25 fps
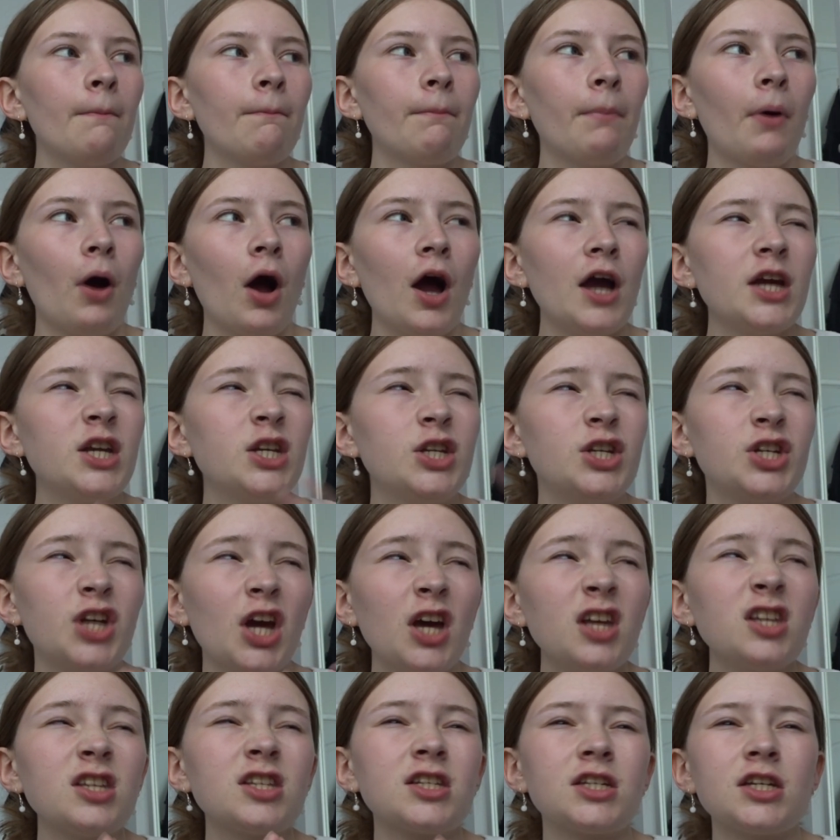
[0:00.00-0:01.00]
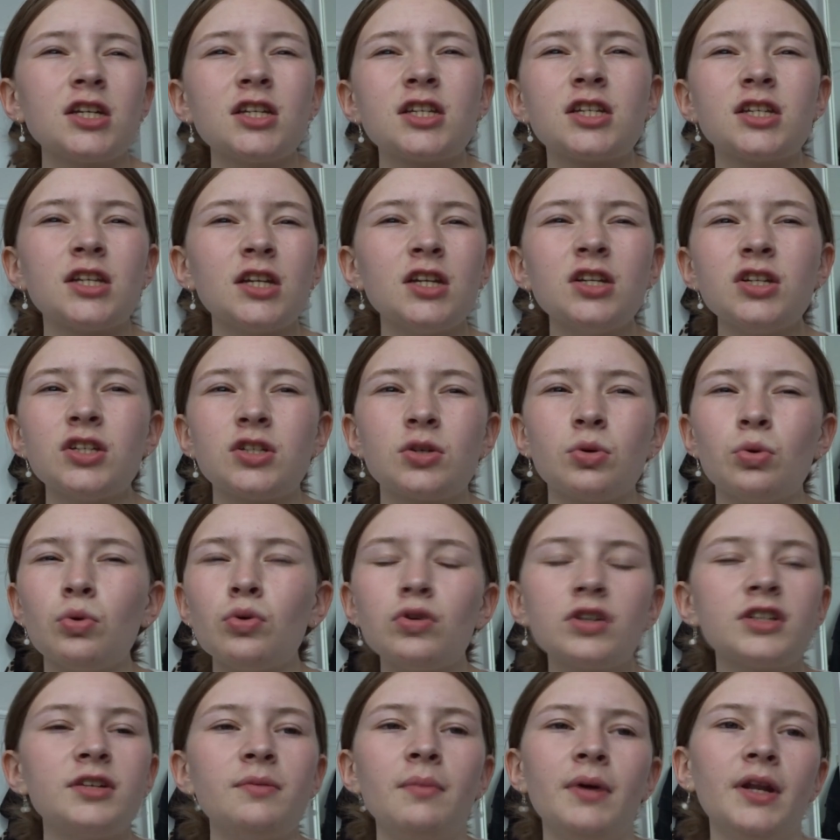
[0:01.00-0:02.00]
But I just didn't
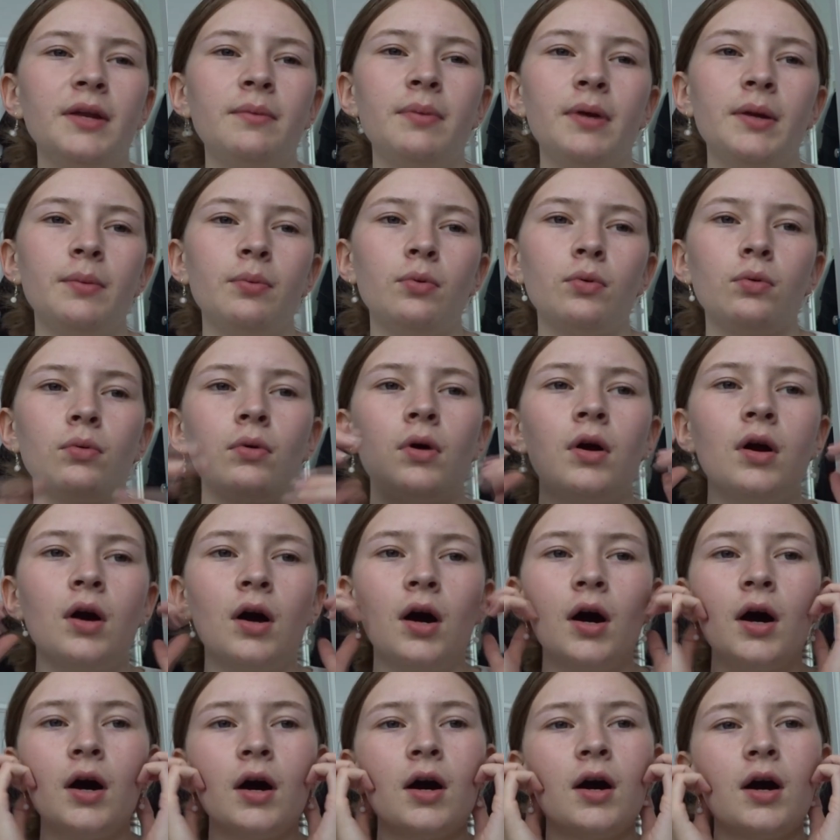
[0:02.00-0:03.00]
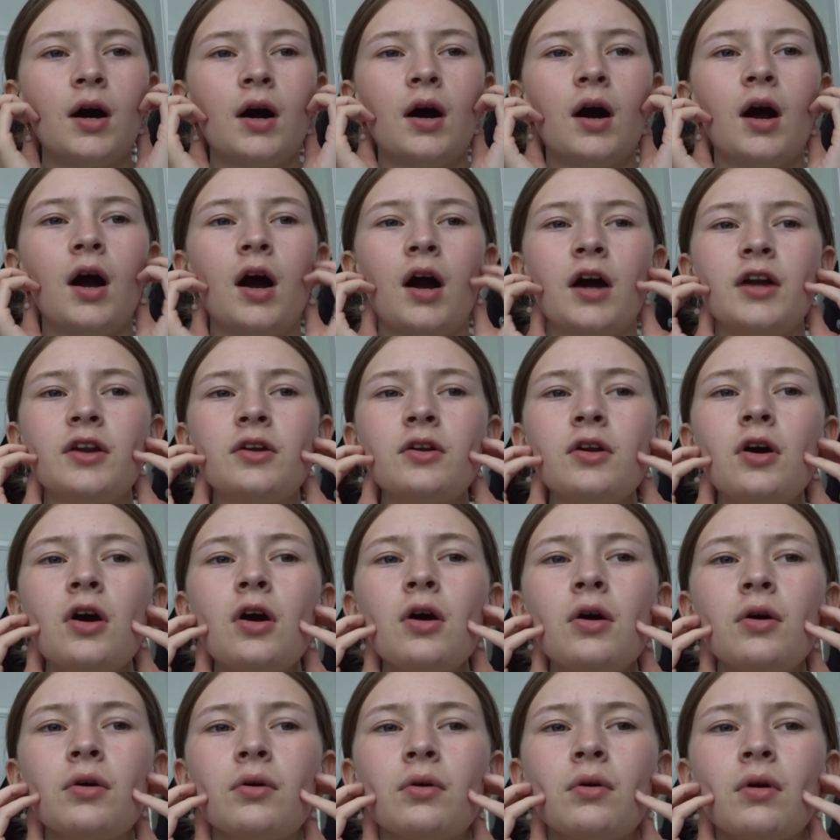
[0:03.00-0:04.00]
talk to many people. I don't
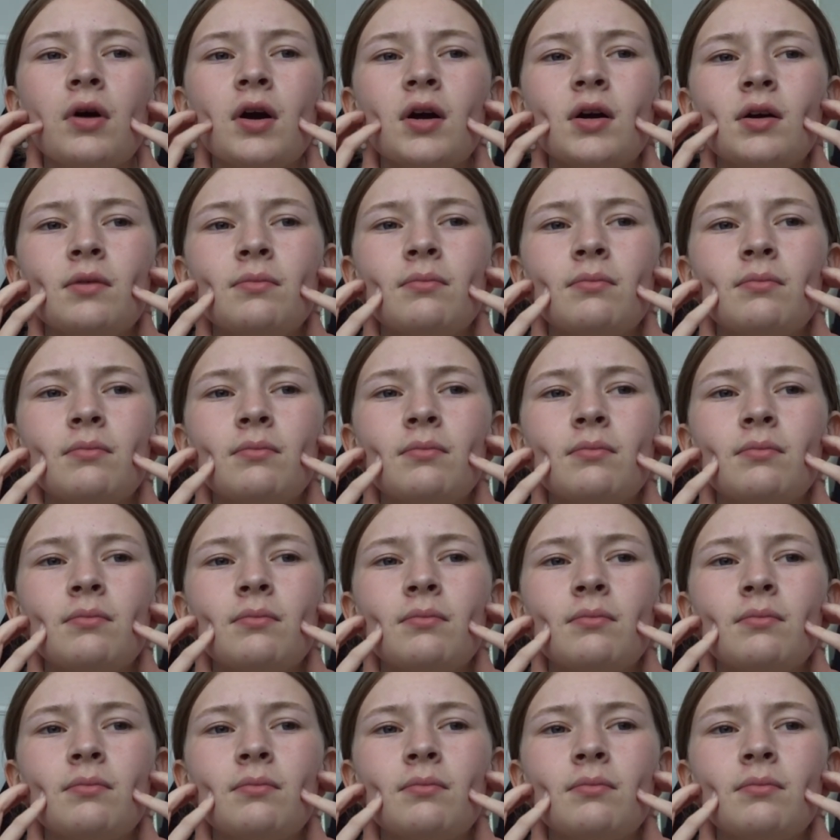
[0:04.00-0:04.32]
know.